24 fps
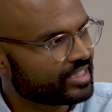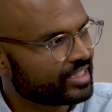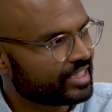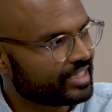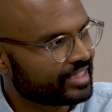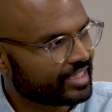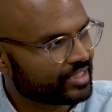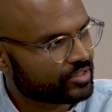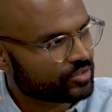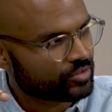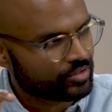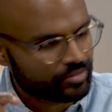and
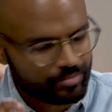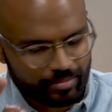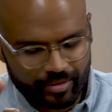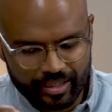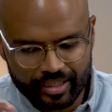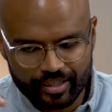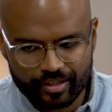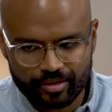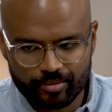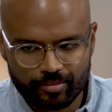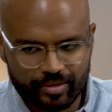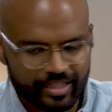that sort of
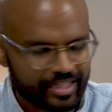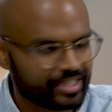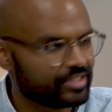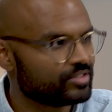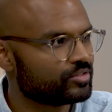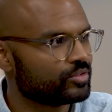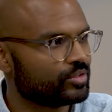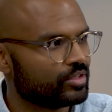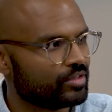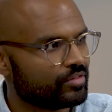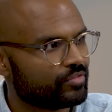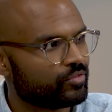micro brand,
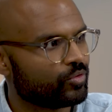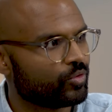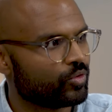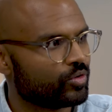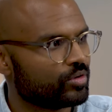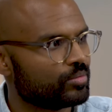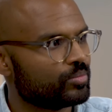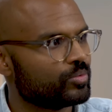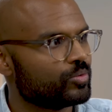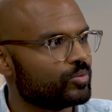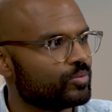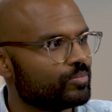sort of
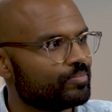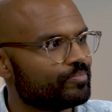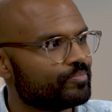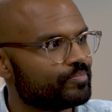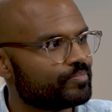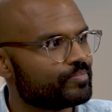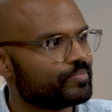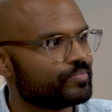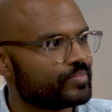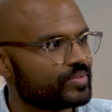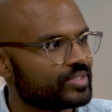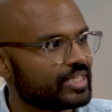affordable
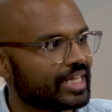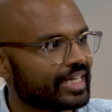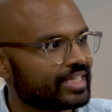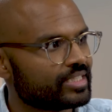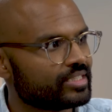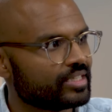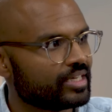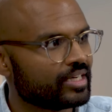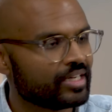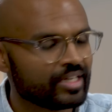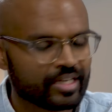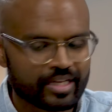
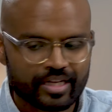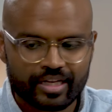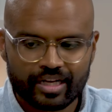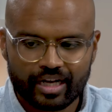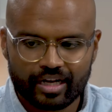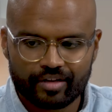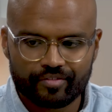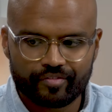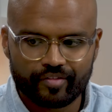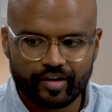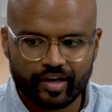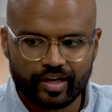sector. I
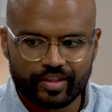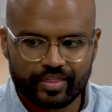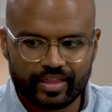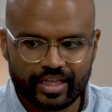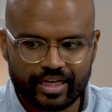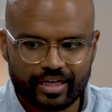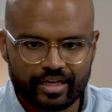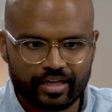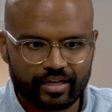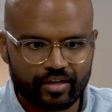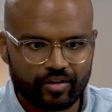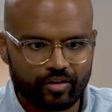find that
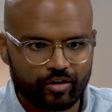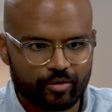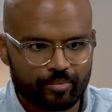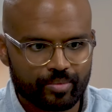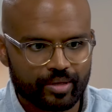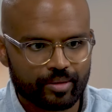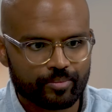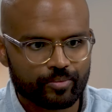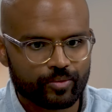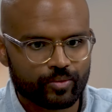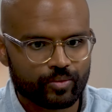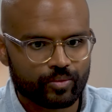a lot of
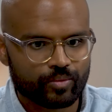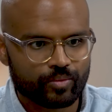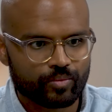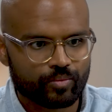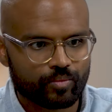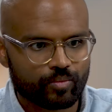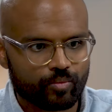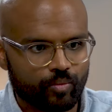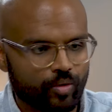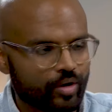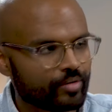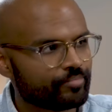people
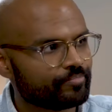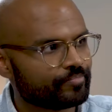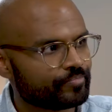want